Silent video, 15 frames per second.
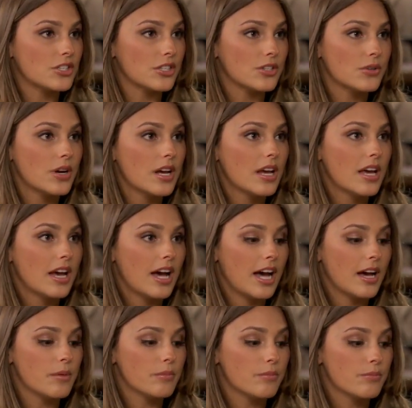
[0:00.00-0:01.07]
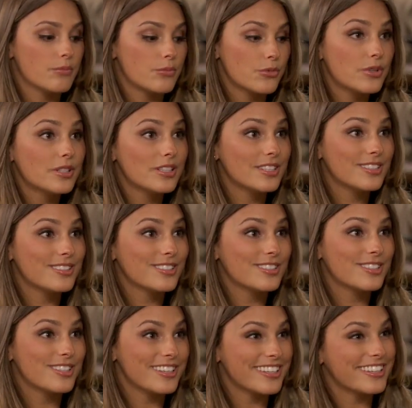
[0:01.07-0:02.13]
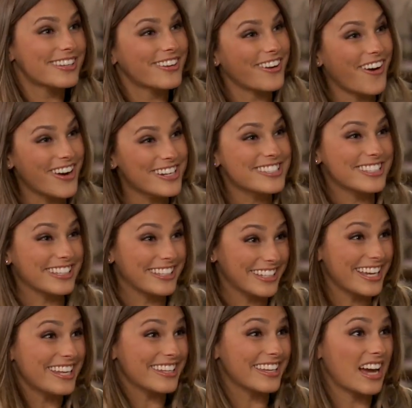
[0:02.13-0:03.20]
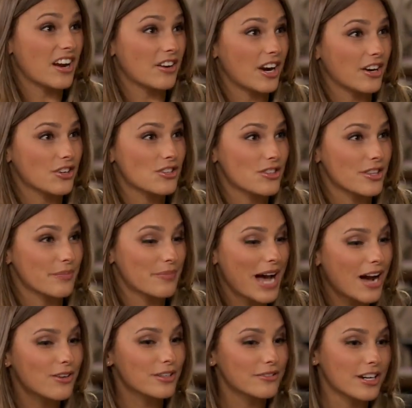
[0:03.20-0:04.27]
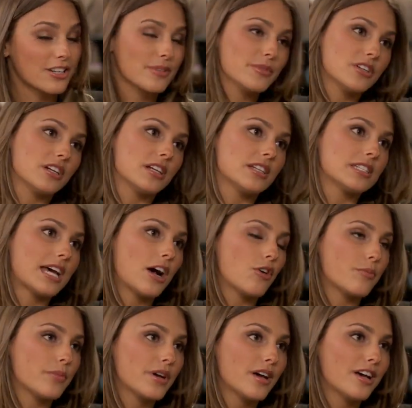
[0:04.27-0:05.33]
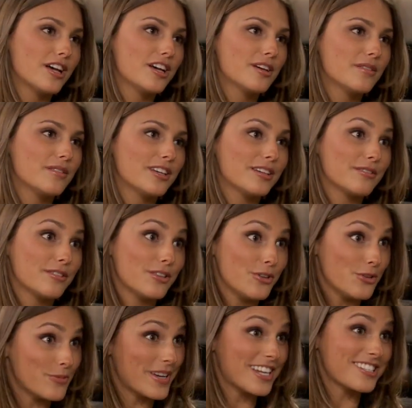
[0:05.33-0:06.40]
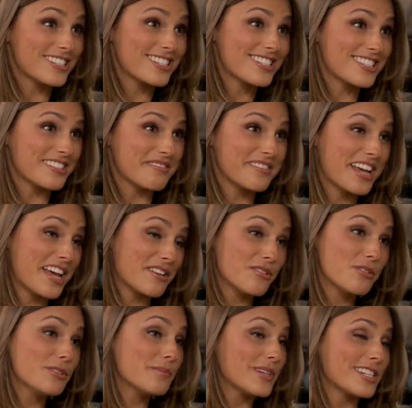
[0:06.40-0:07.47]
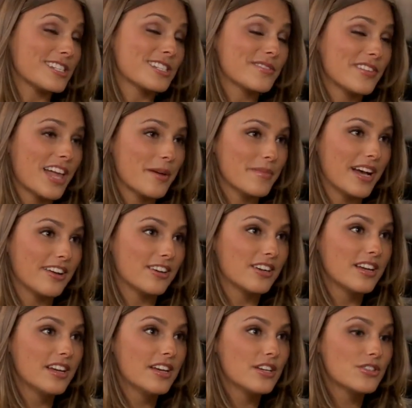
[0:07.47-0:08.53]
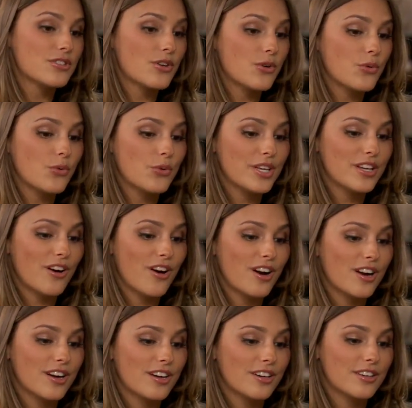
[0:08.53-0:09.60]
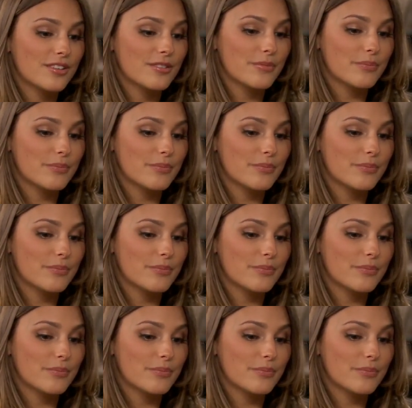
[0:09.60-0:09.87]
to you? Really harnessing, again, the power of our community to help new patients and old patients, for that matter. Yeah. So we are